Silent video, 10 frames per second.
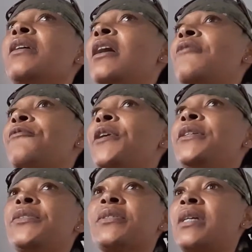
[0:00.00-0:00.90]

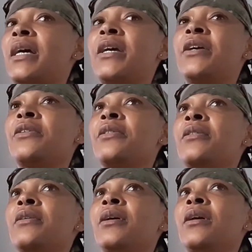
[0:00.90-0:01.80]
afraid to say,
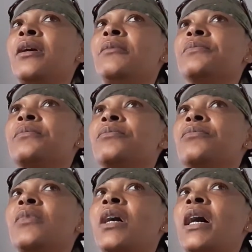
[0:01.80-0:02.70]
um,
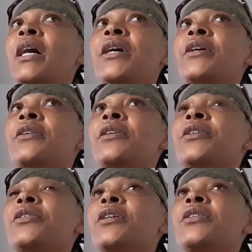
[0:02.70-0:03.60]

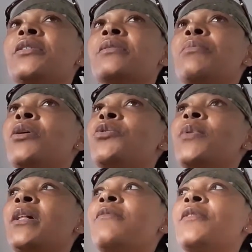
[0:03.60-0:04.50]
it doesn't bode
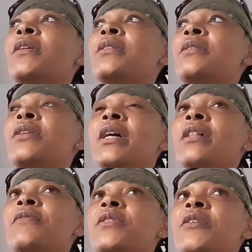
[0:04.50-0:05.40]
well for the
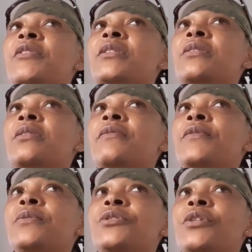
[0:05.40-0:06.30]
health service in the
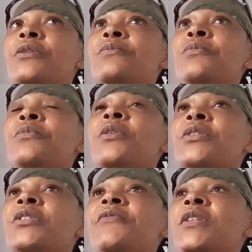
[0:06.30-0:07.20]
future,
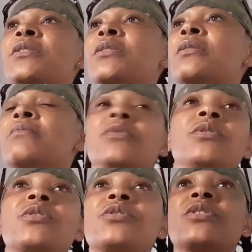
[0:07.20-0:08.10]
because if it's
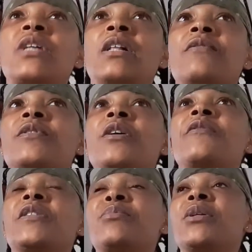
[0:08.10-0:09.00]
not just the health
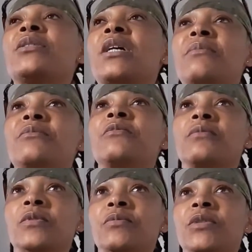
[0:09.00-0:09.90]
service but
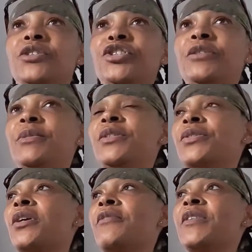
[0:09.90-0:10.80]
the GP
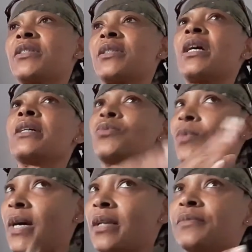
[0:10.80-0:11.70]
service as
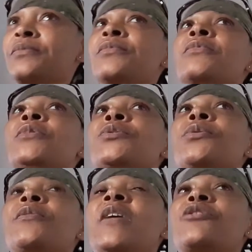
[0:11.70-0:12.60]
well, sort
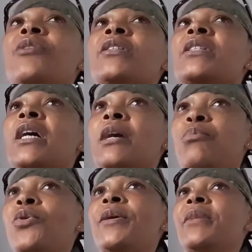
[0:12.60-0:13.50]
of like trying to get
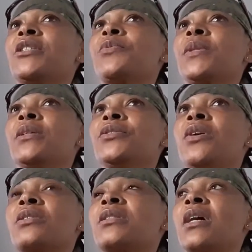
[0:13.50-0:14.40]
appointments with the
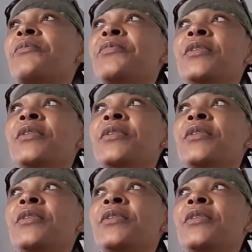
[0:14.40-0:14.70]
doctor.